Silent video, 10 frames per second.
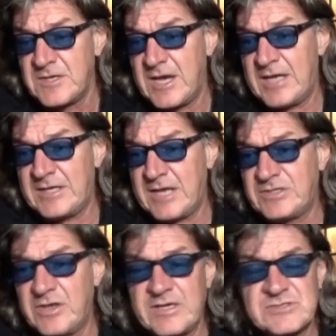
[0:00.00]
and and you
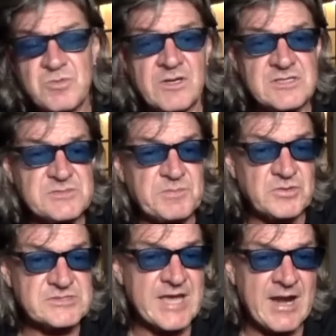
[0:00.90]
know he's one of the
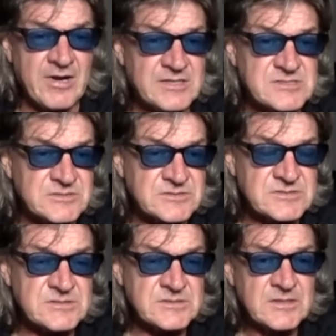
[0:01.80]
sports
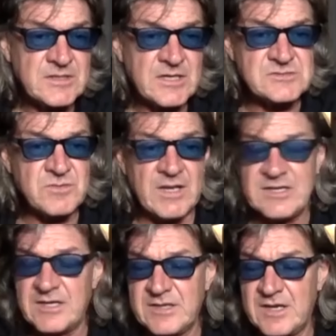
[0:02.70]
characters as well.
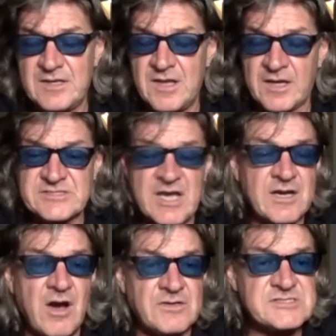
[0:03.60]
He, he, like I said, I
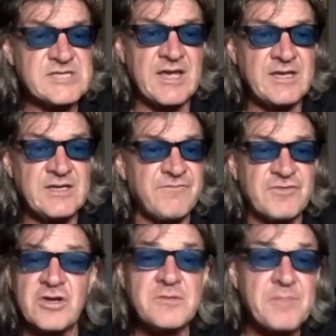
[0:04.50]
can't say enough
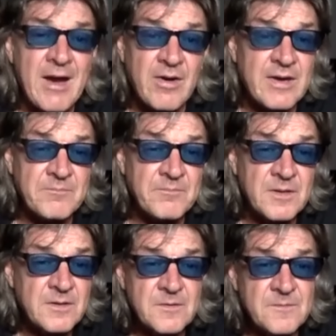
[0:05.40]
good about him.
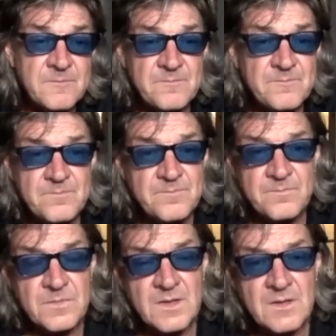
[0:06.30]
And you can
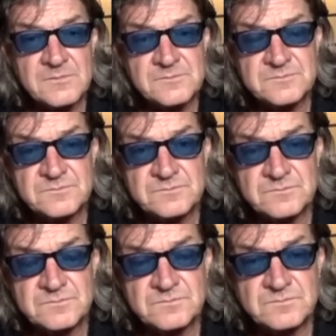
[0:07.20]
see
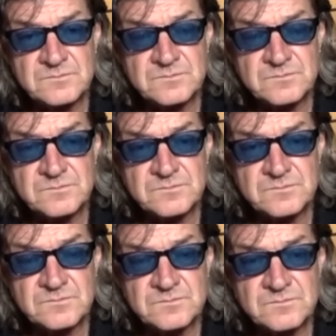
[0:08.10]
that
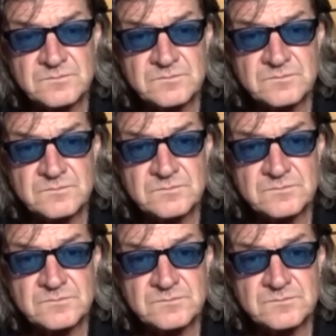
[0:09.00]
he's got the full
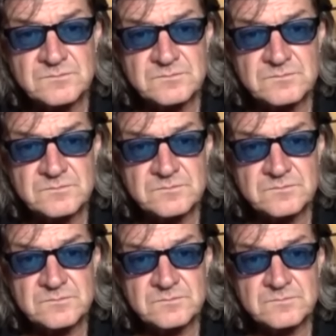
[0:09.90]
backing of Turki
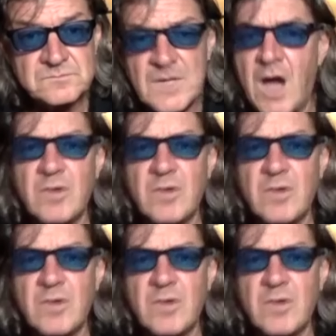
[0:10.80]
as well.